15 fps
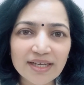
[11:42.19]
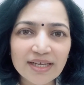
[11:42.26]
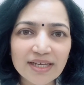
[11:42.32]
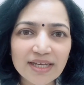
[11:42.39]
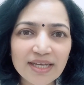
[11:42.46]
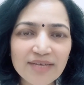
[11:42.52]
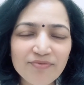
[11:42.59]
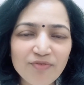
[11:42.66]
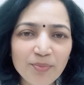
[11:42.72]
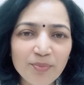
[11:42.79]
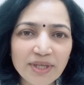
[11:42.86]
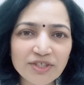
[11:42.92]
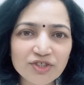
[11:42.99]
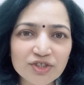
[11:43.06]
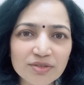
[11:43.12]

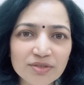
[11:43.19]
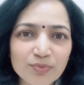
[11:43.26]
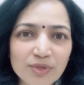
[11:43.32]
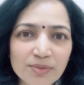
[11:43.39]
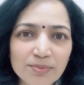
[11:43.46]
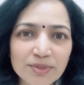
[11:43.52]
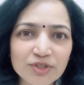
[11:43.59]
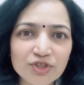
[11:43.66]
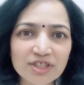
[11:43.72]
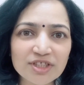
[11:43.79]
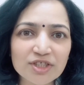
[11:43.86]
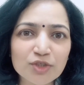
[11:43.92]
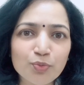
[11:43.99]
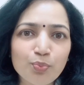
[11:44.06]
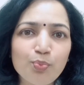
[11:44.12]
information will be
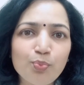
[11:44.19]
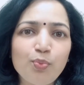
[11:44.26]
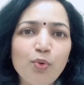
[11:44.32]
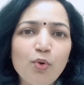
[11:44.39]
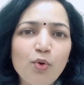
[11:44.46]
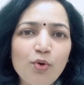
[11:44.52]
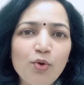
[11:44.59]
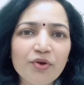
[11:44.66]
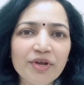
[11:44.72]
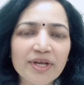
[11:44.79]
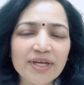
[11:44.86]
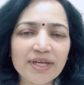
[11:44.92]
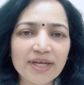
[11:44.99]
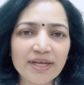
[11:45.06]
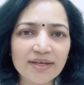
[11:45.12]
just pouring
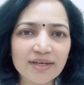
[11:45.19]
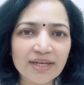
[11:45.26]
in,